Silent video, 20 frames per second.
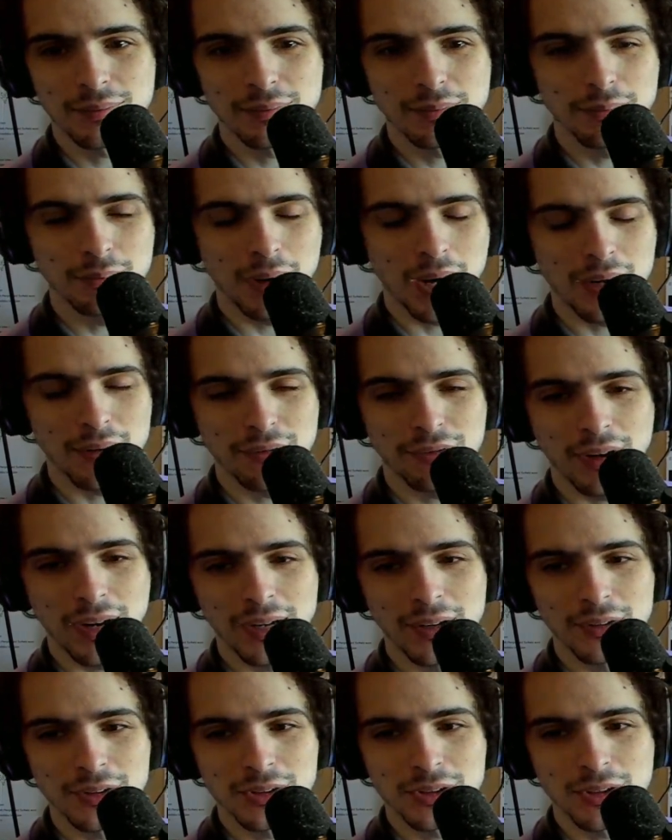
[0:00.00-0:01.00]

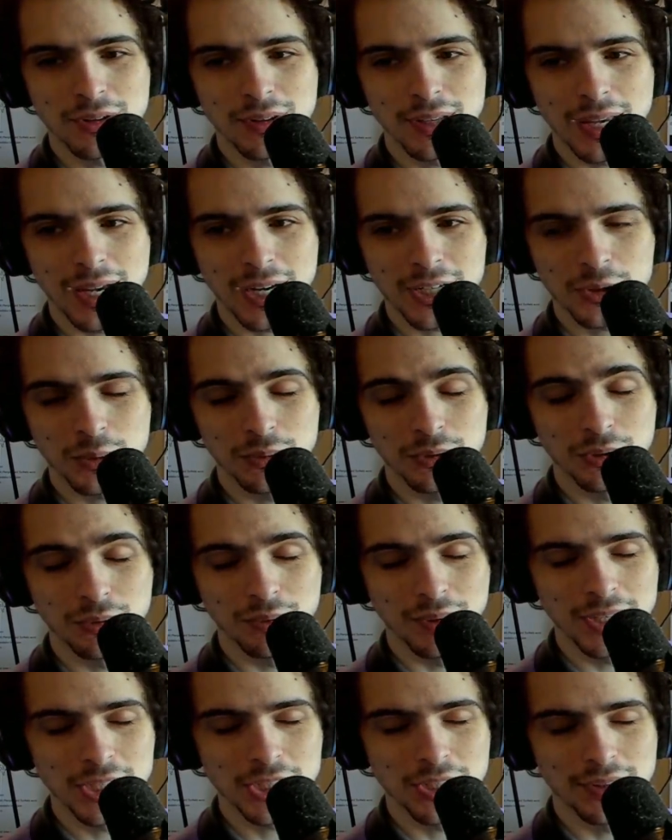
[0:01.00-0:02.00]
modifiers to the actual
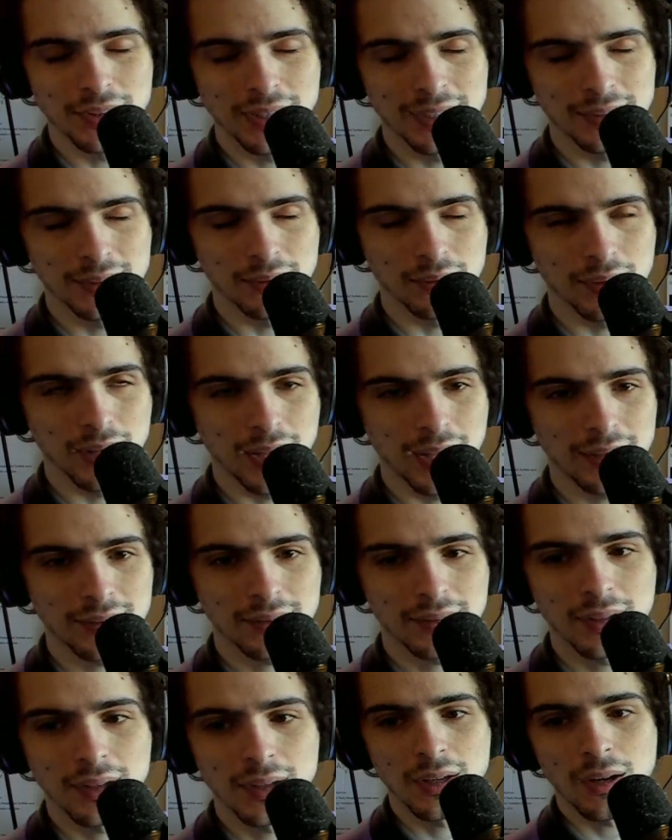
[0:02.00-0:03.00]
duration that it'll
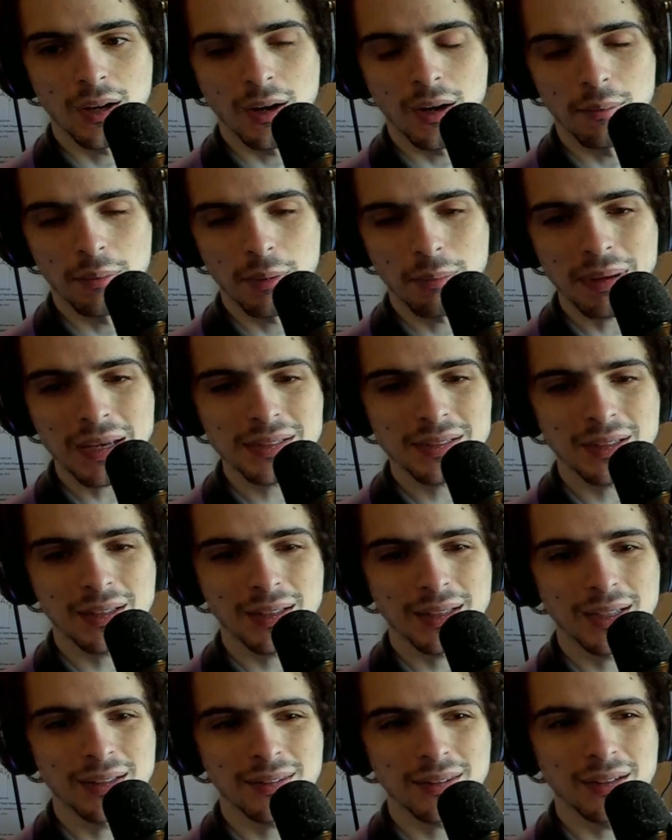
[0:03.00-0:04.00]
last. Uh, but
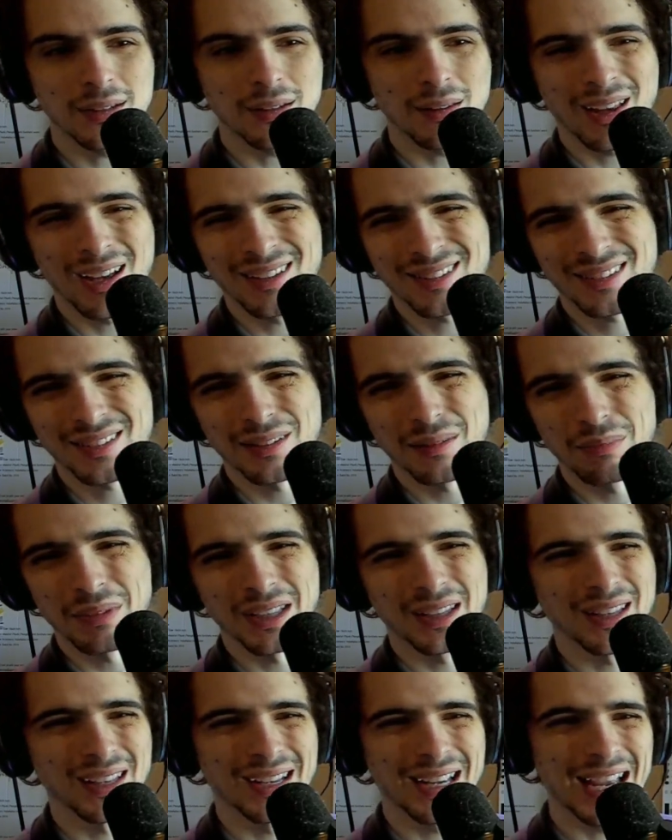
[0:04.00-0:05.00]
basically, it's going to last
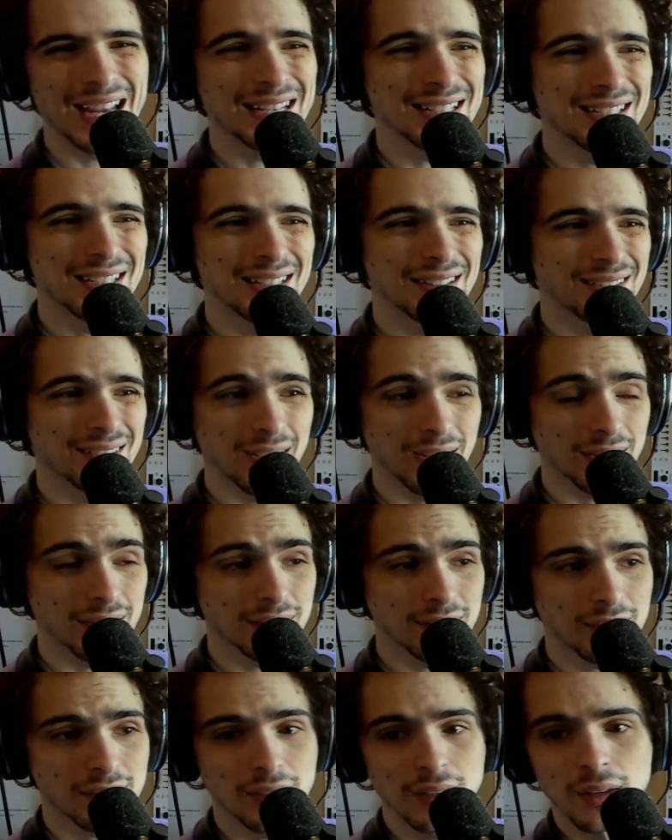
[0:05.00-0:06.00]
something like 18
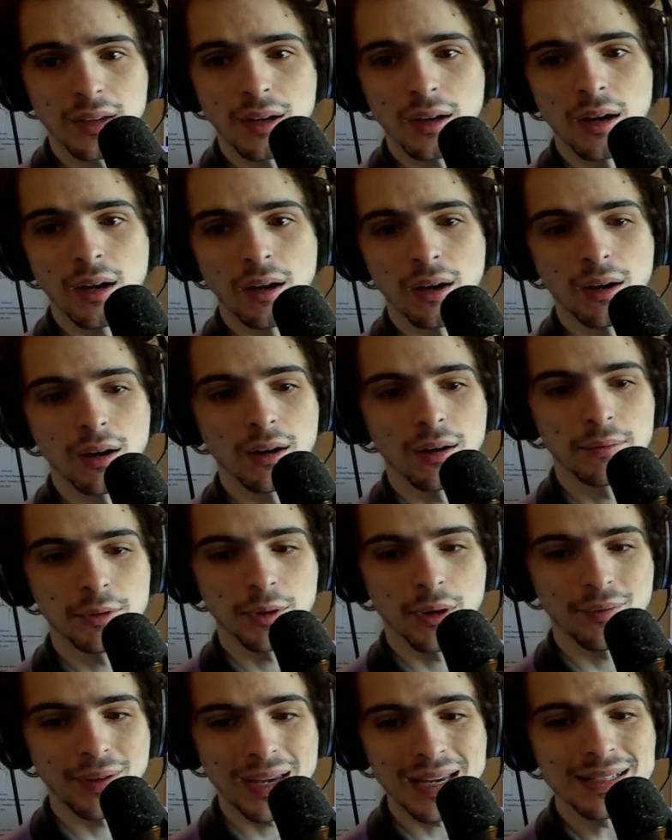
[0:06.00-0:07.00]
seconds. Um,
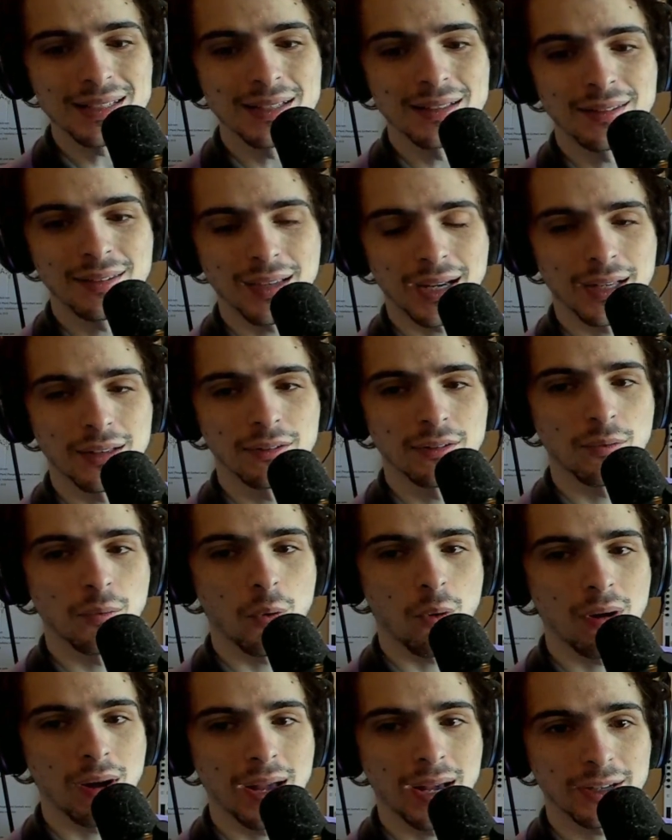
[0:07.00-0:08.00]
you have 18 seconds of
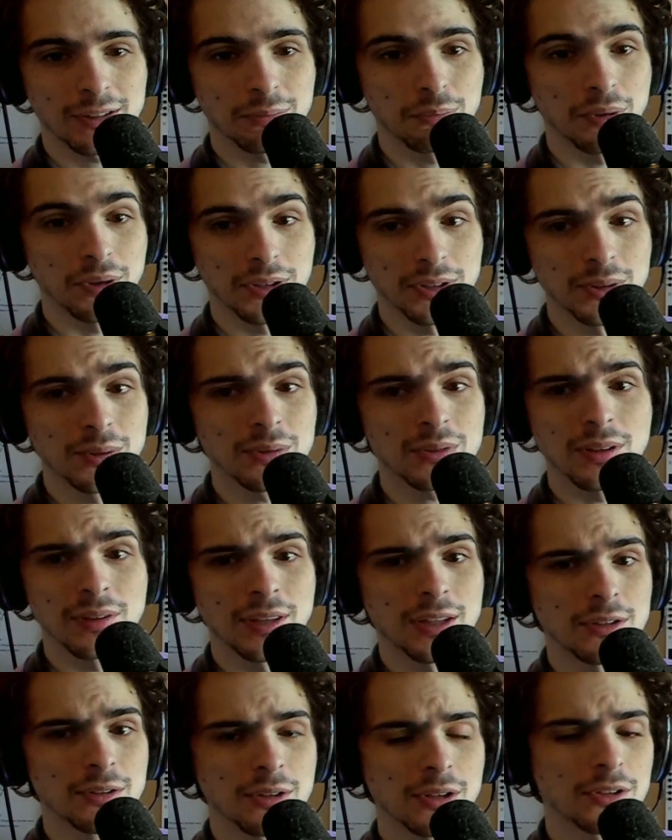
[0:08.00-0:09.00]
wall hacks per use, and
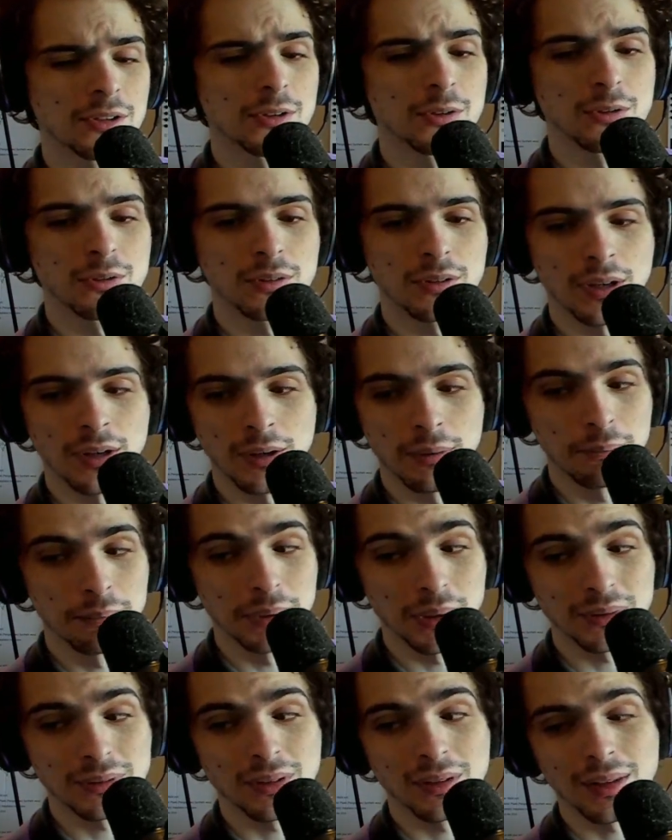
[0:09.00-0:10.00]
then you can use um,
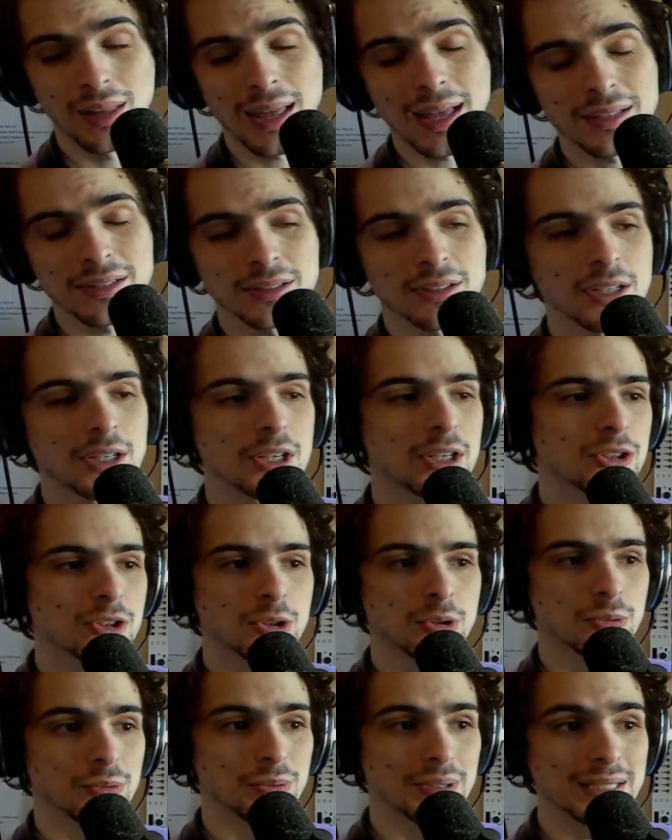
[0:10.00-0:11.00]
build to last
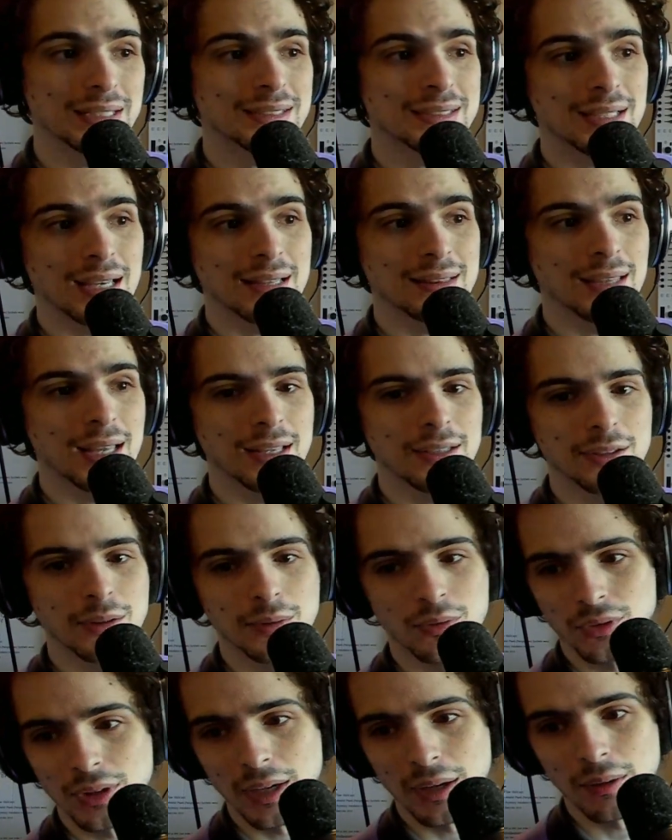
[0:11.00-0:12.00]
to reset that
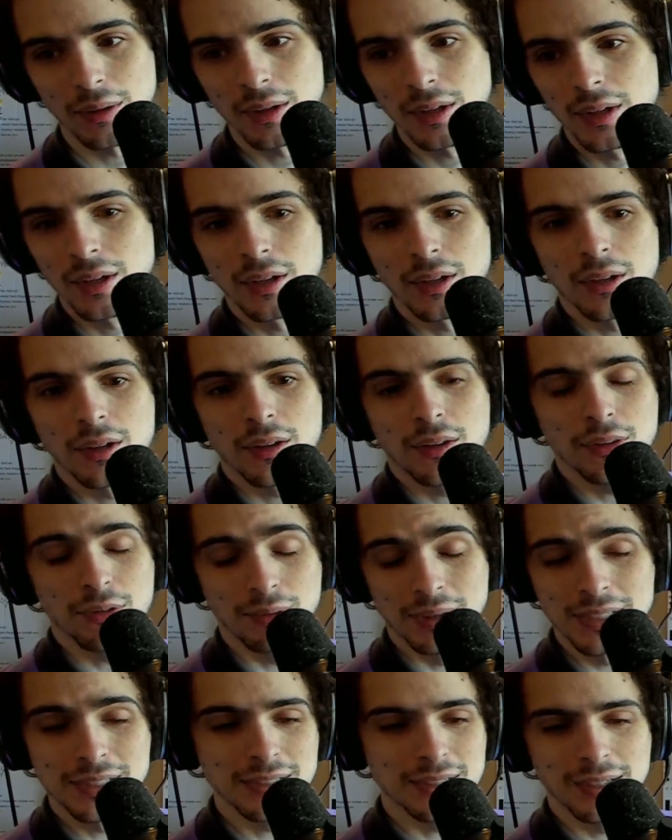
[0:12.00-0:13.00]
use. Now, the
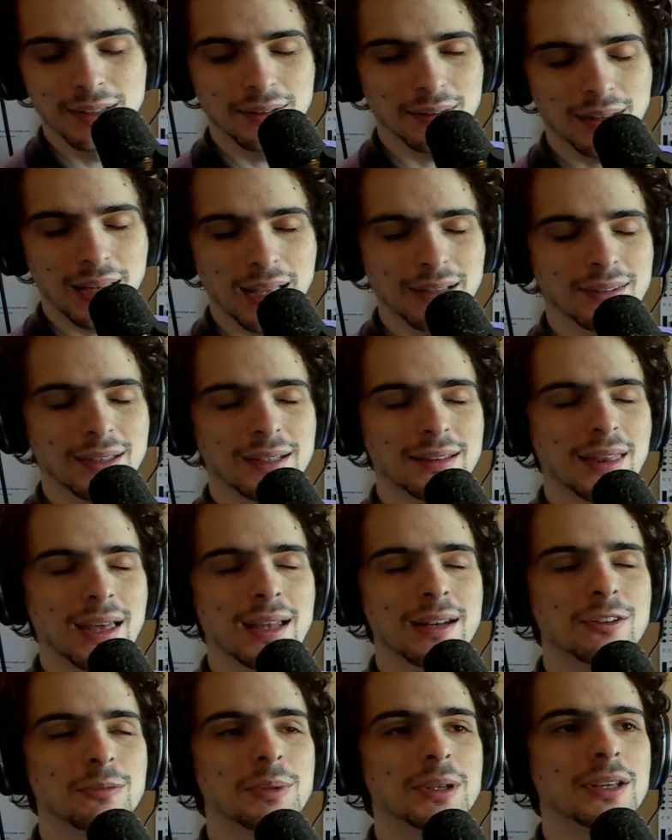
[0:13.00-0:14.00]
reason it lasts like
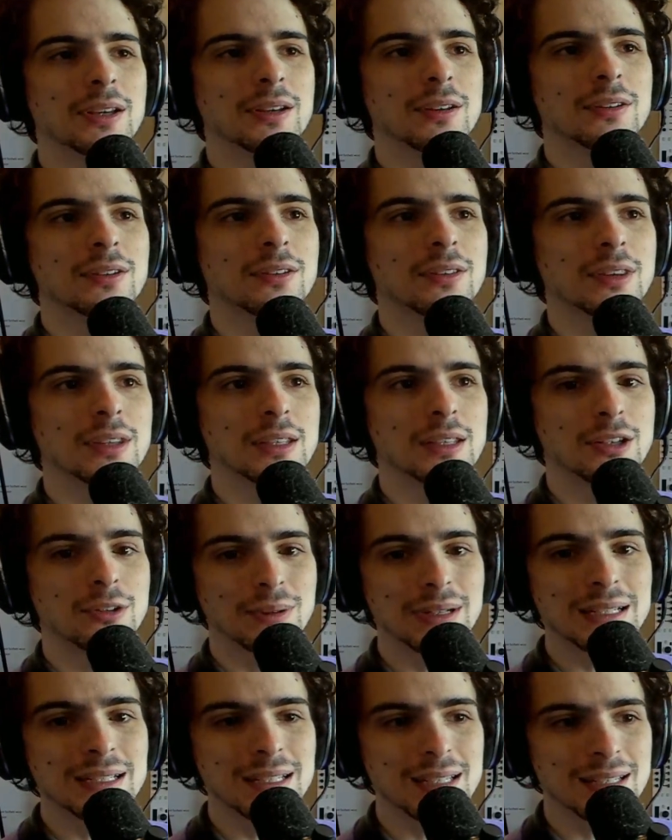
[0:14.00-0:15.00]
that is because the
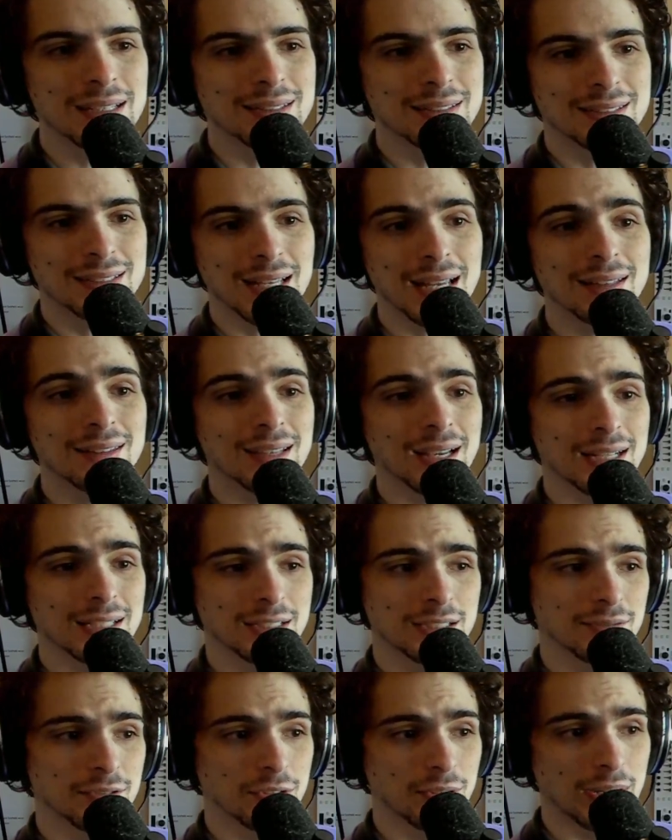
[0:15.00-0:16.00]
green key is 10
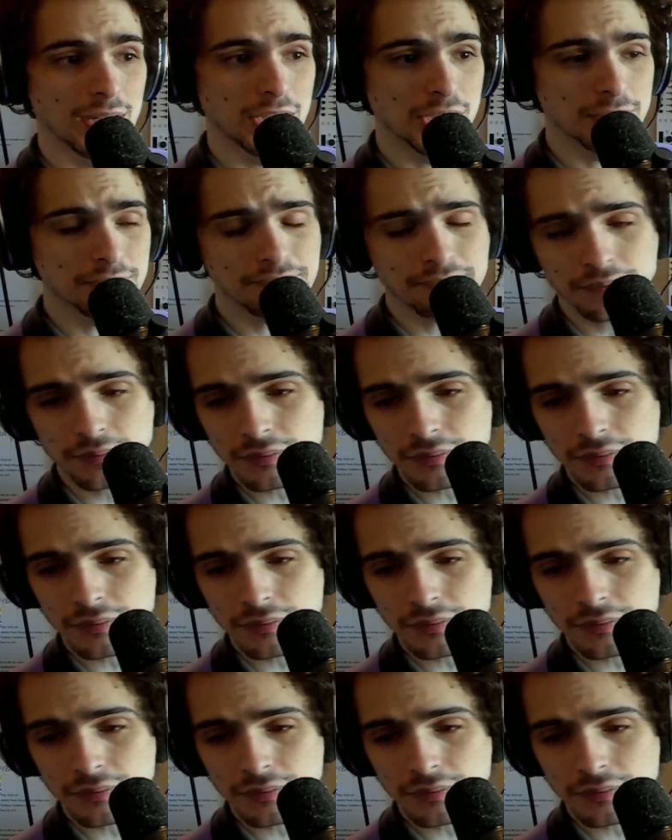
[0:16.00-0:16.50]
seconds of duration,